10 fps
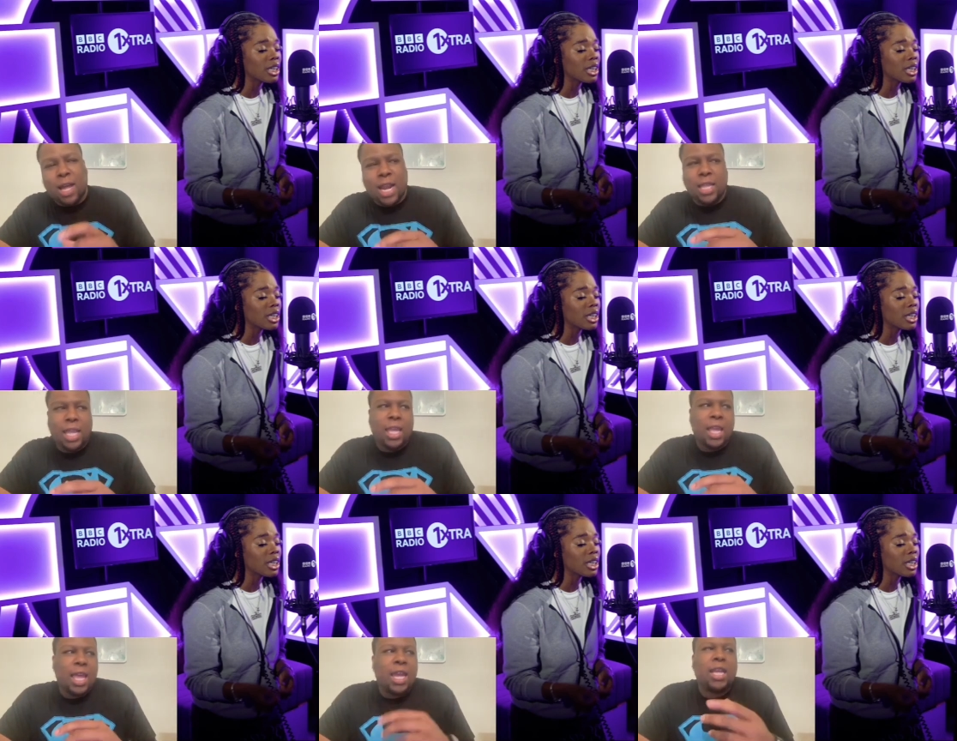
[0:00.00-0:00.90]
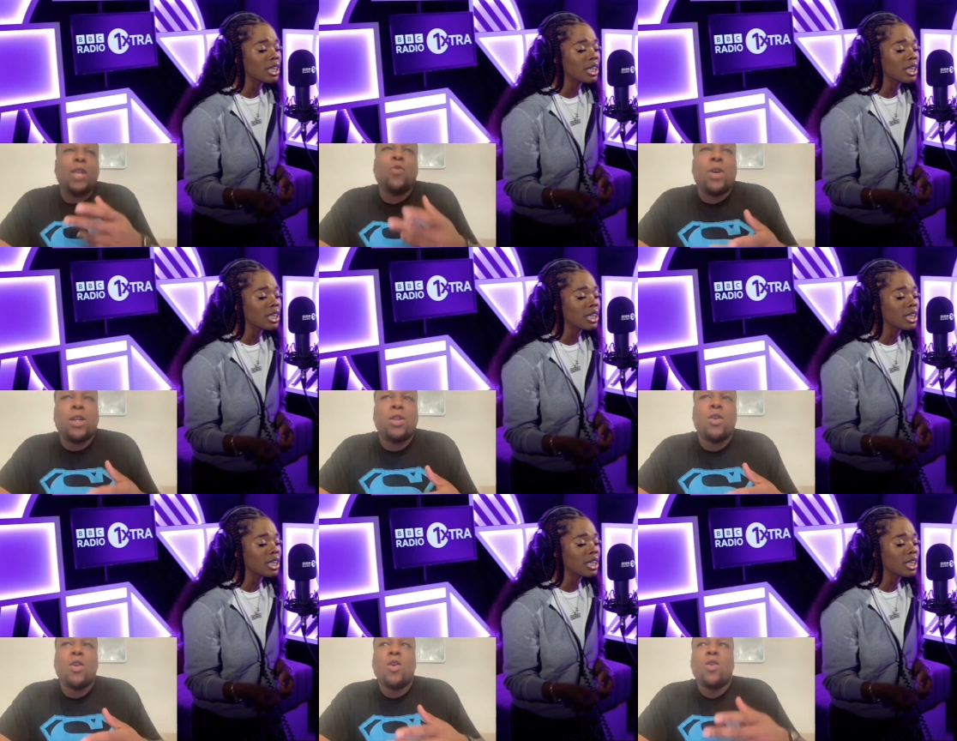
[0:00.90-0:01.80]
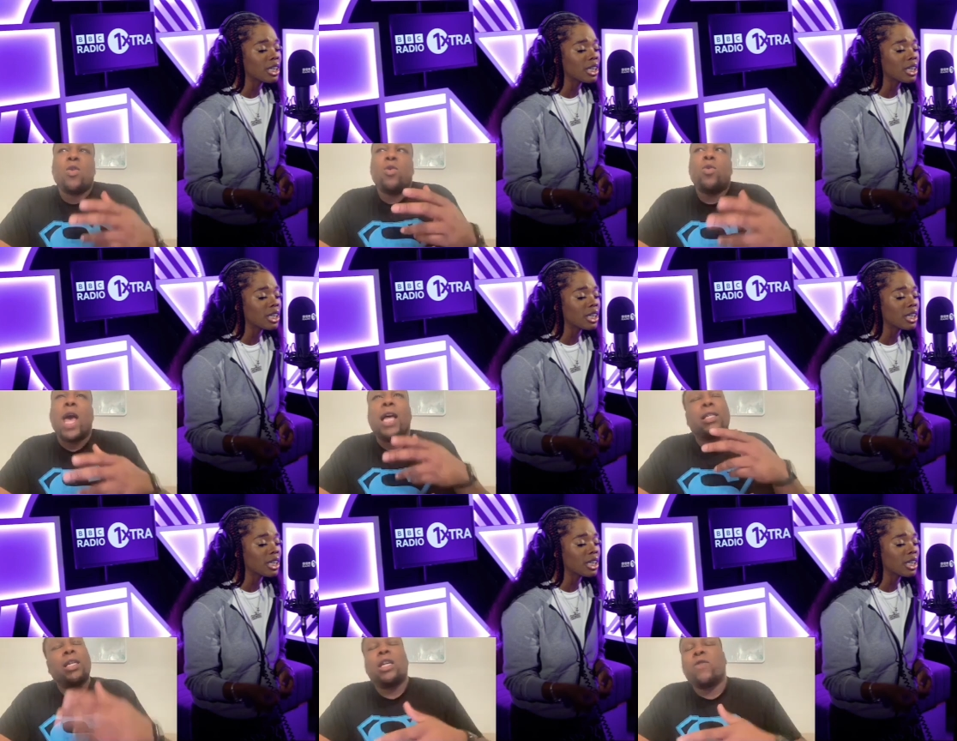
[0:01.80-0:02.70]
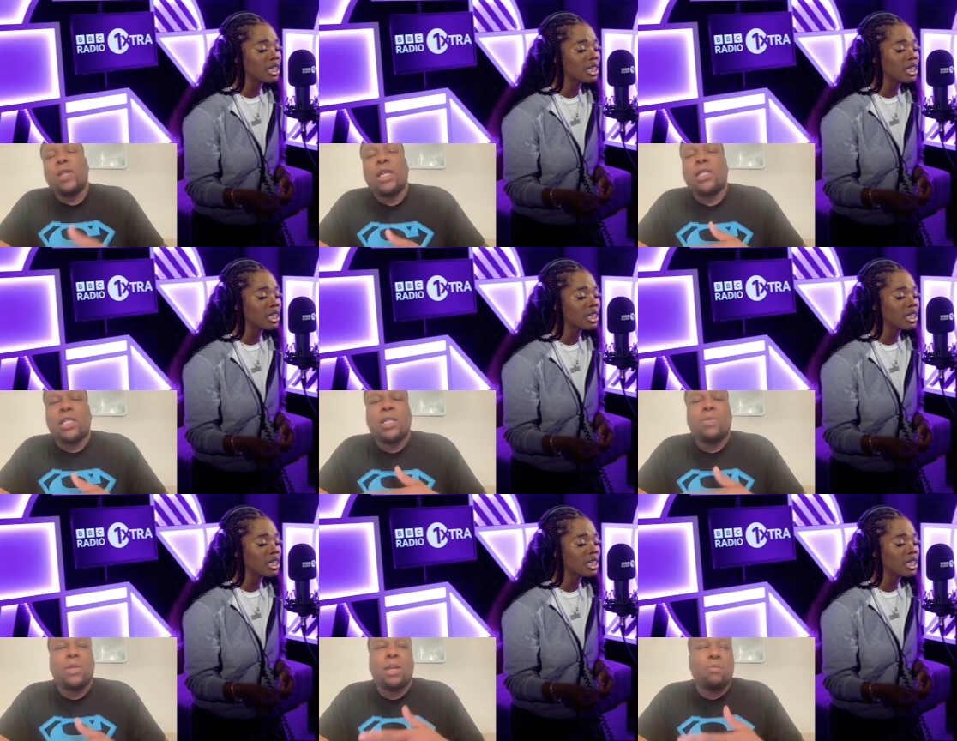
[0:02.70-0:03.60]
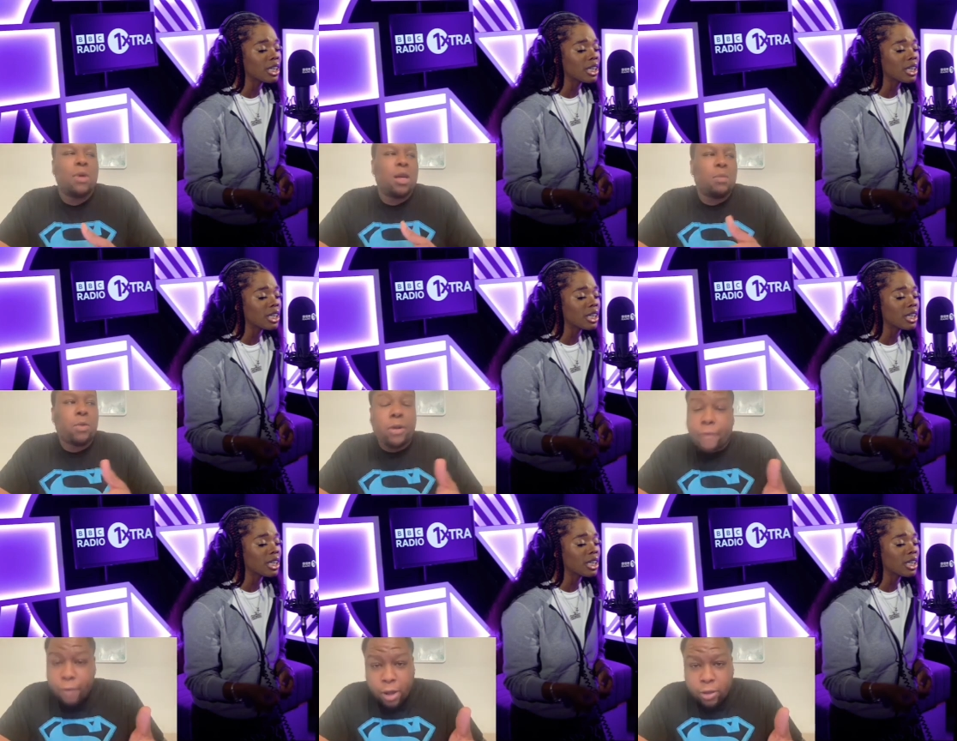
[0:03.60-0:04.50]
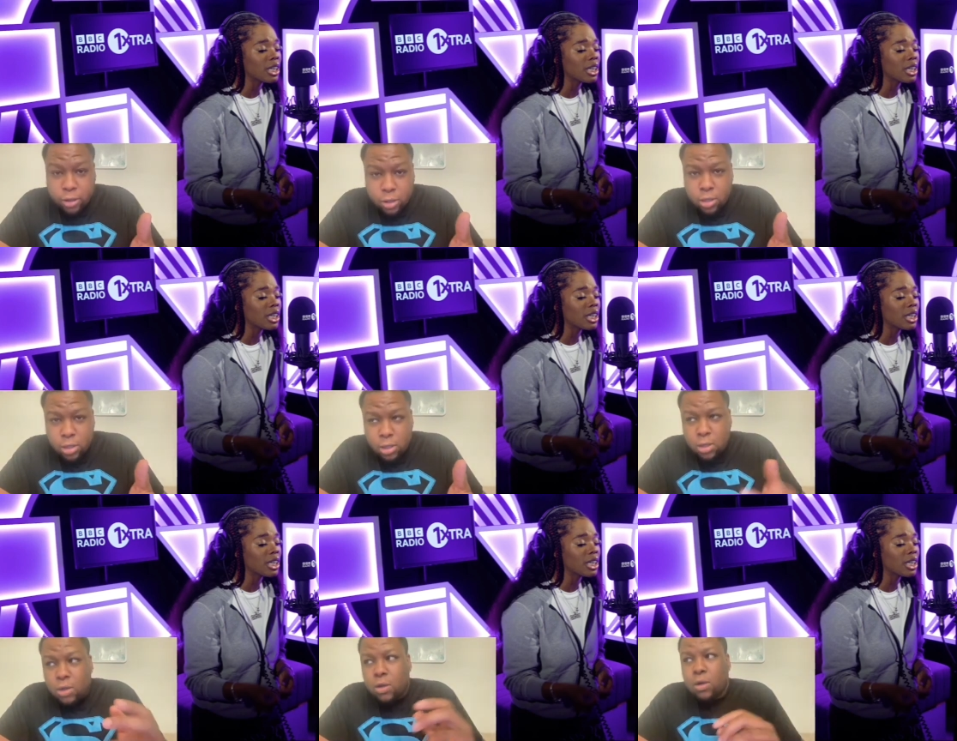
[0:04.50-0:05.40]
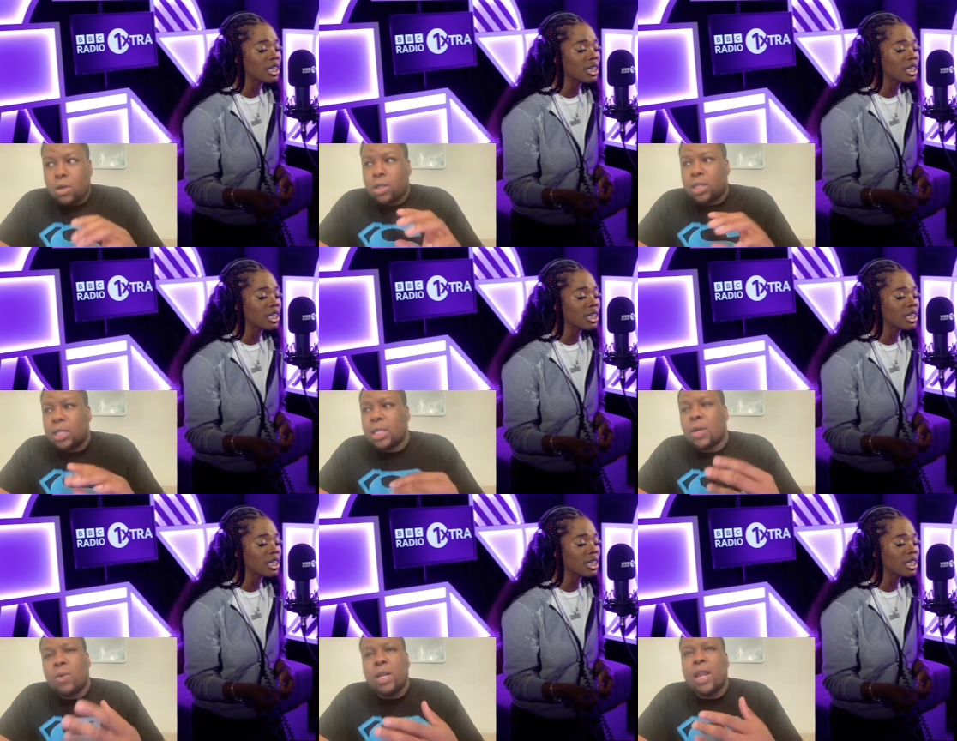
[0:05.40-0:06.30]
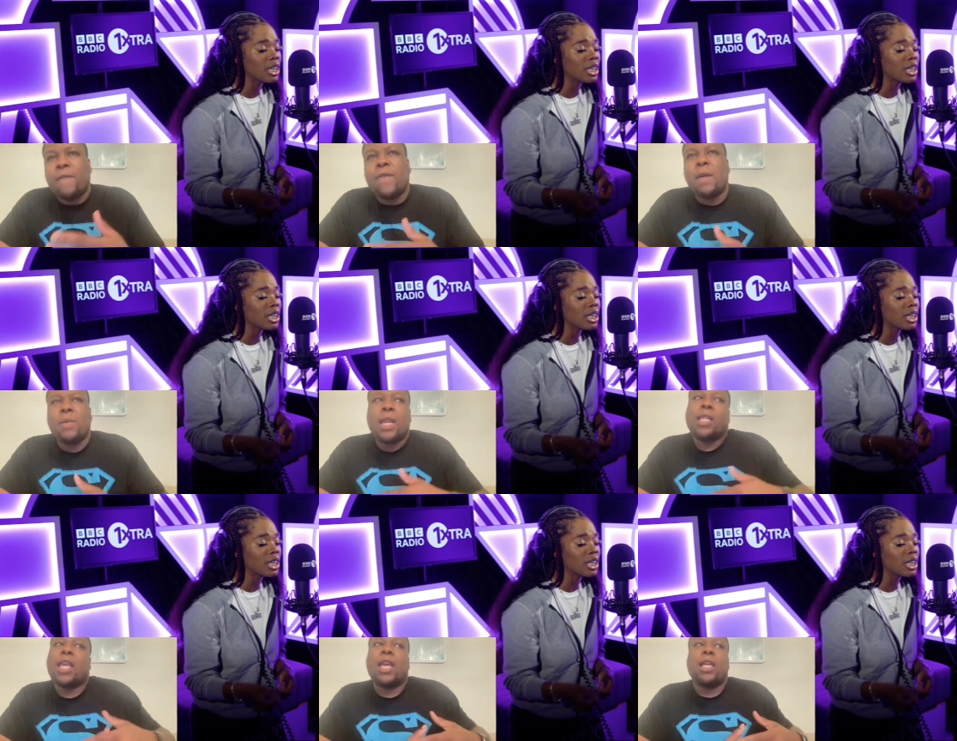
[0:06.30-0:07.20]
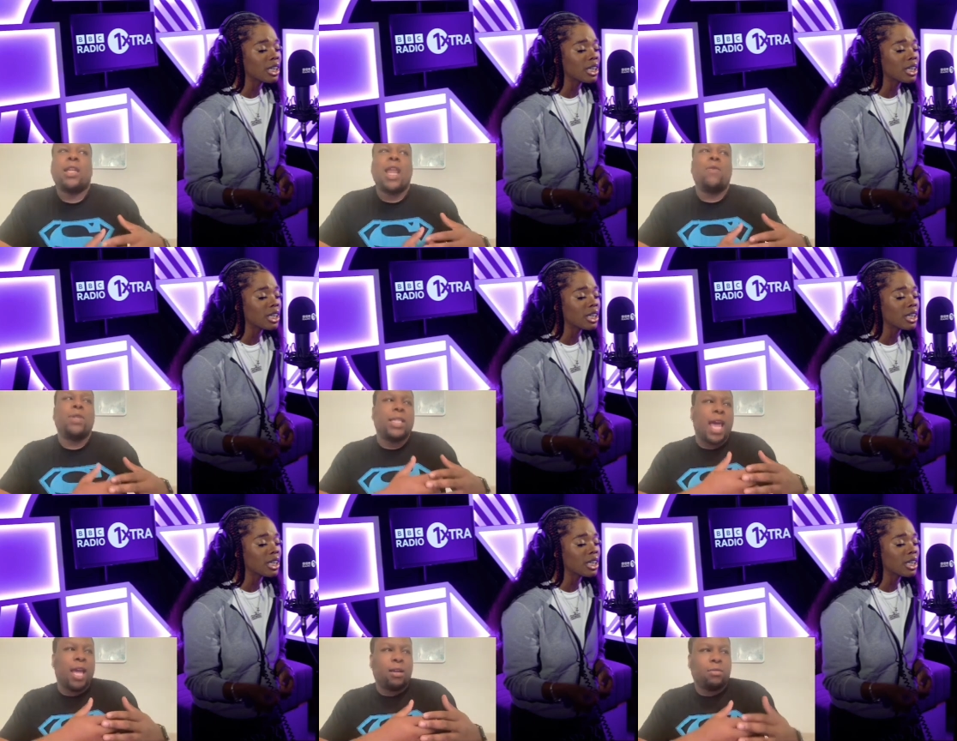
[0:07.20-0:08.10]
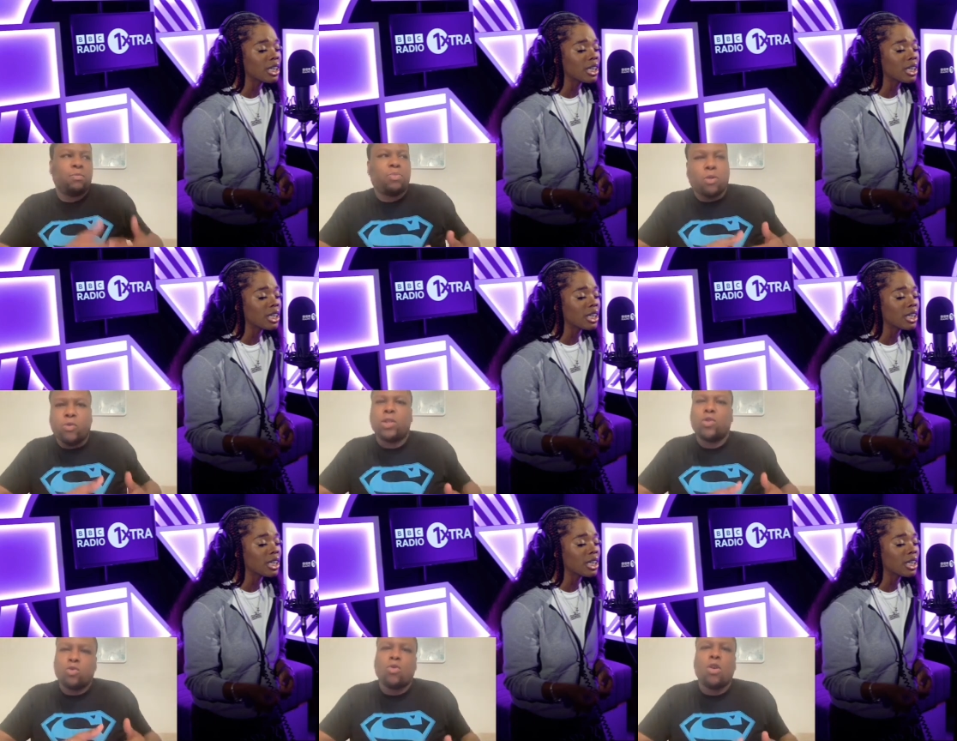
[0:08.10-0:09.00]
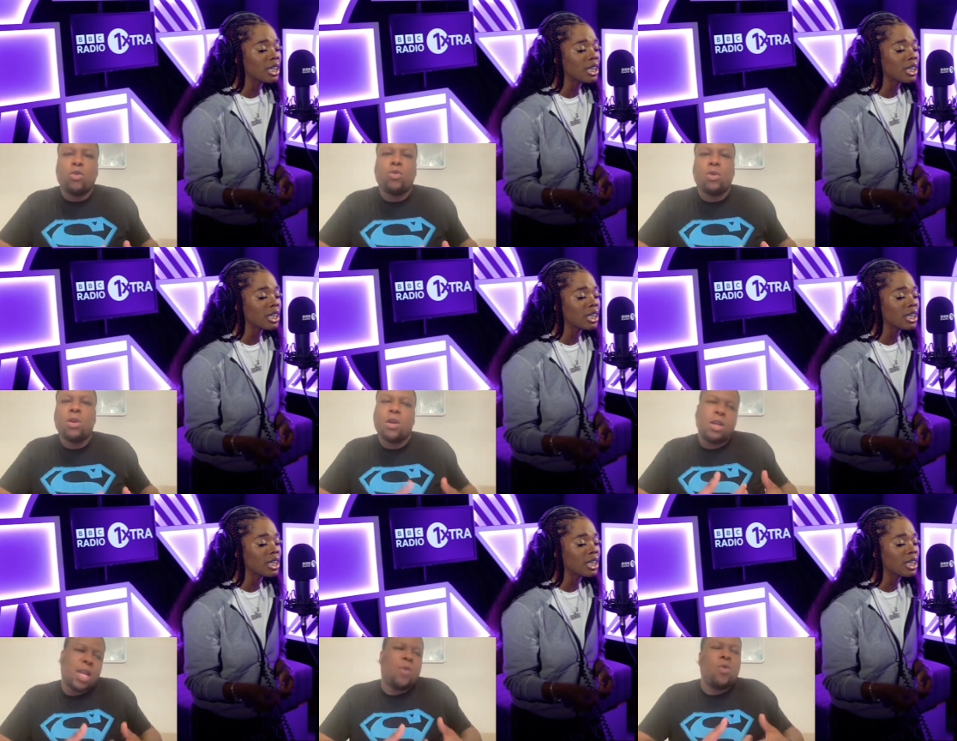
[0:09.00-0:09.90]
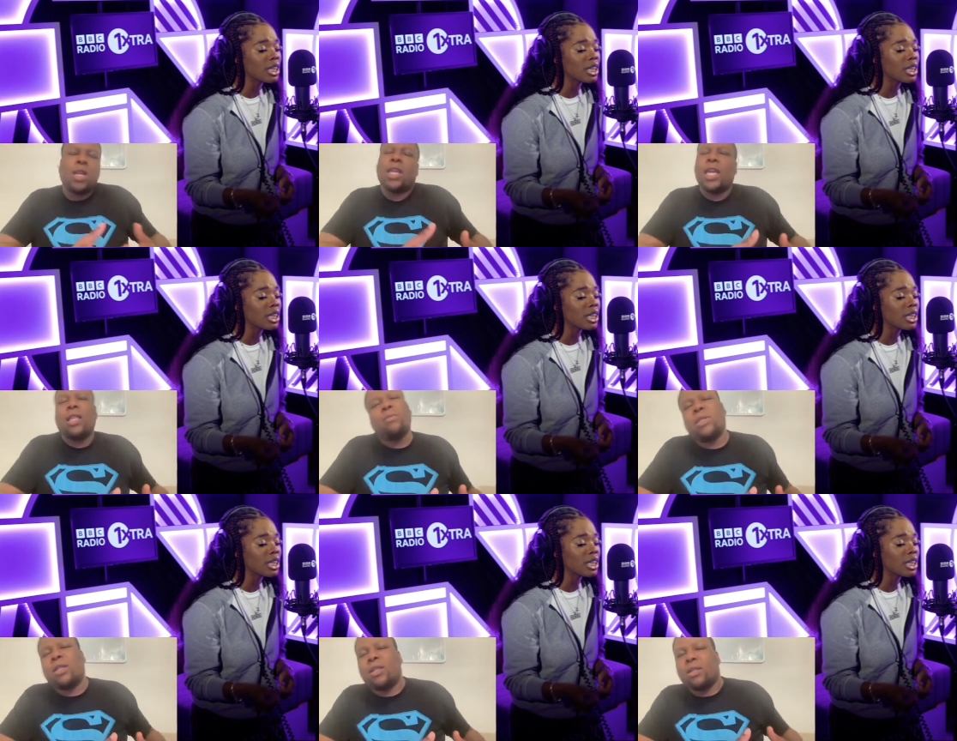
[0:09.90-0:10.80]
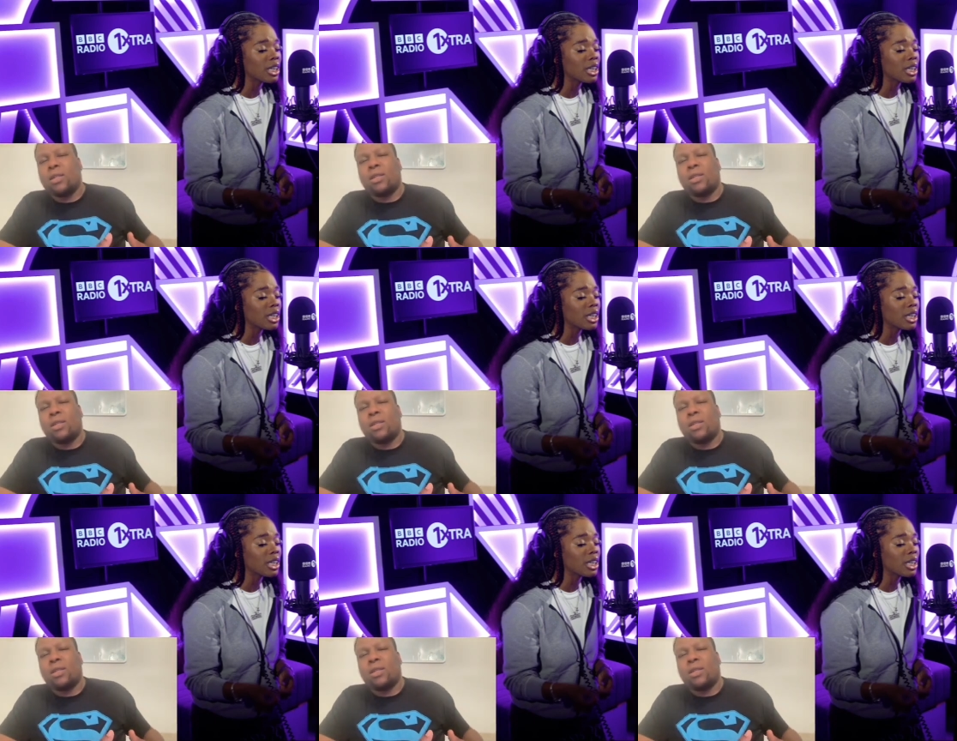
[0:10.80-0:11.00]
Speaker 1: And I think anyone who has a good relationship with their mom or father or just someone in their family that they that was that parental role. They want to get them to